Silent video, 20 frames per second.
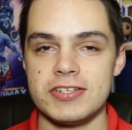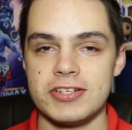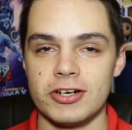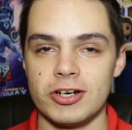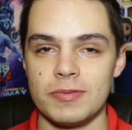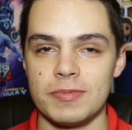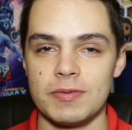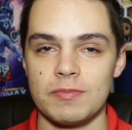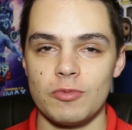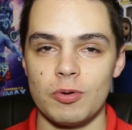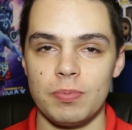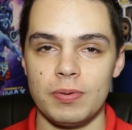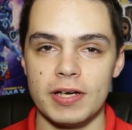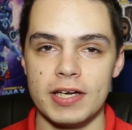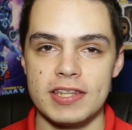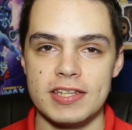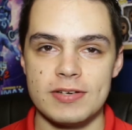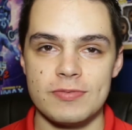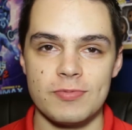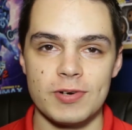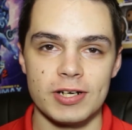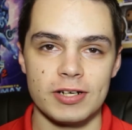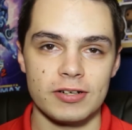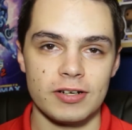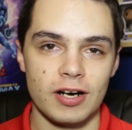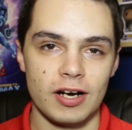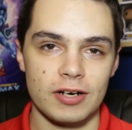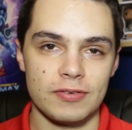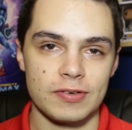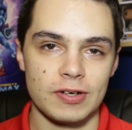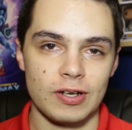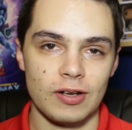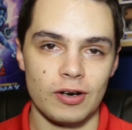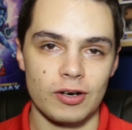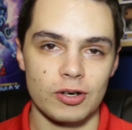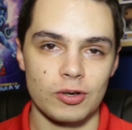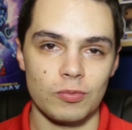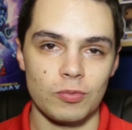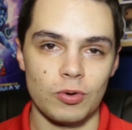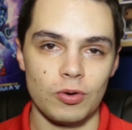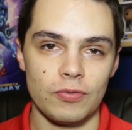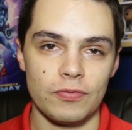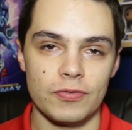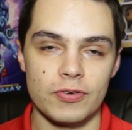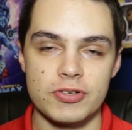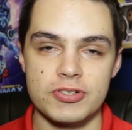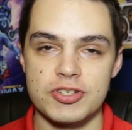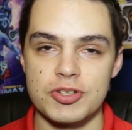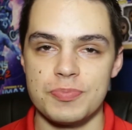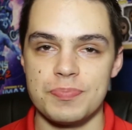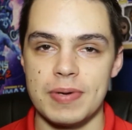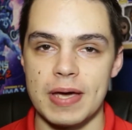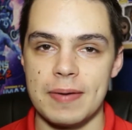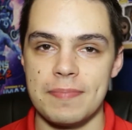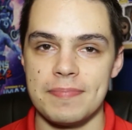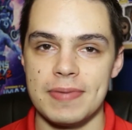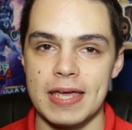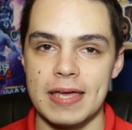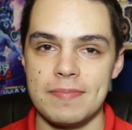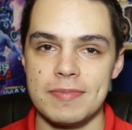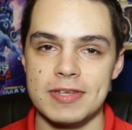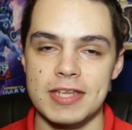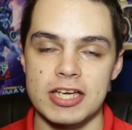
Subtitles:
tournament, will play the winner of Clark Wolf versus Ben Bateman.